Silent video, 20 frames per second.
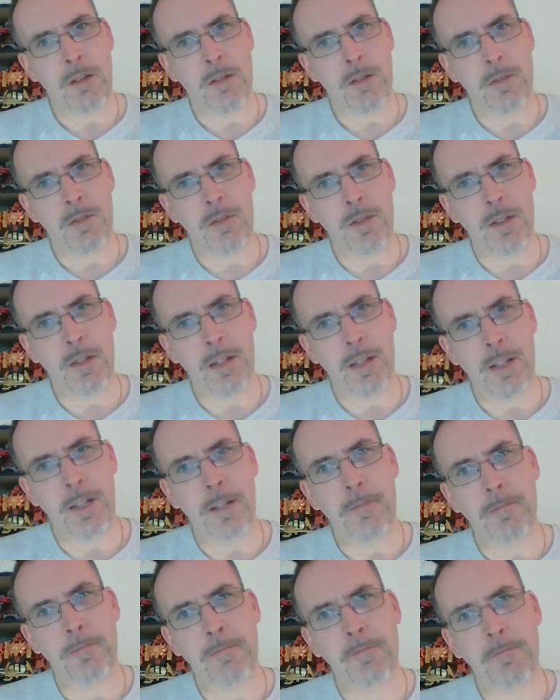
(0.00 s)
Let's
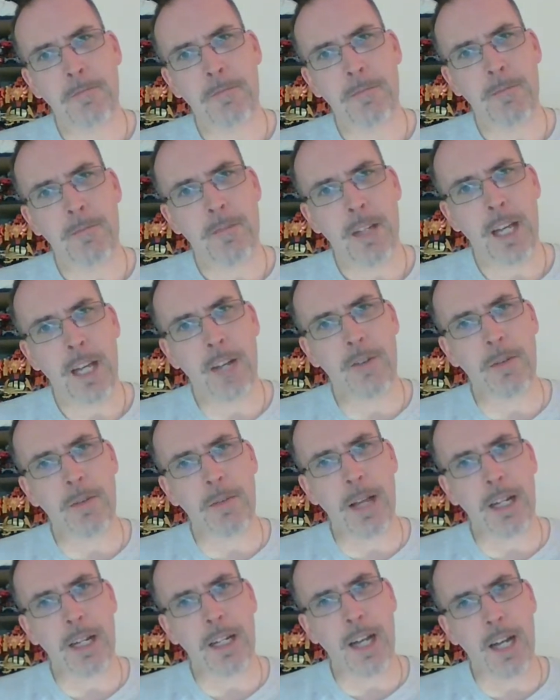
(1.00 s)
see. Hey,
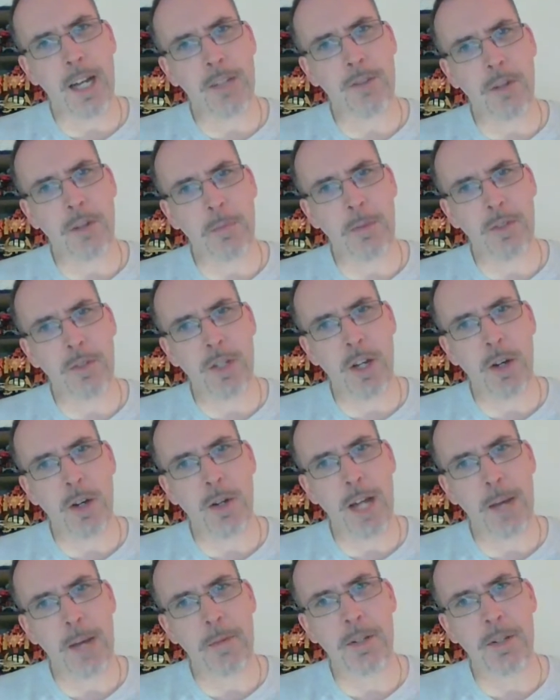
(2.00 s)
Grimlock on Crumple
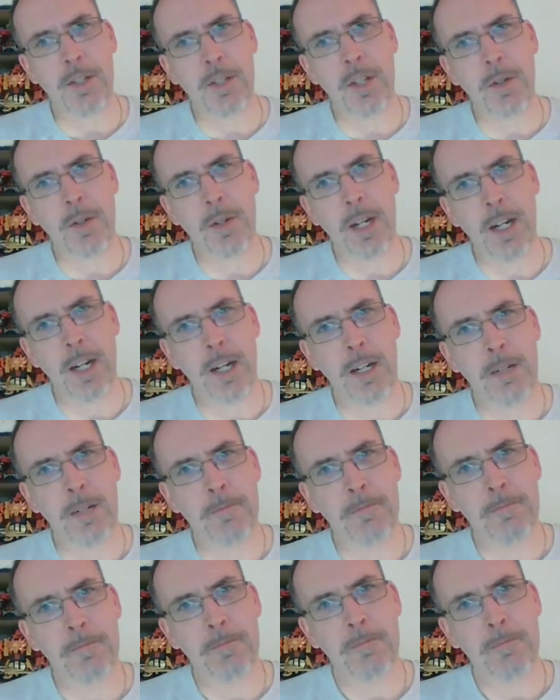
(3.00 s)
Zone. Happy to see you here.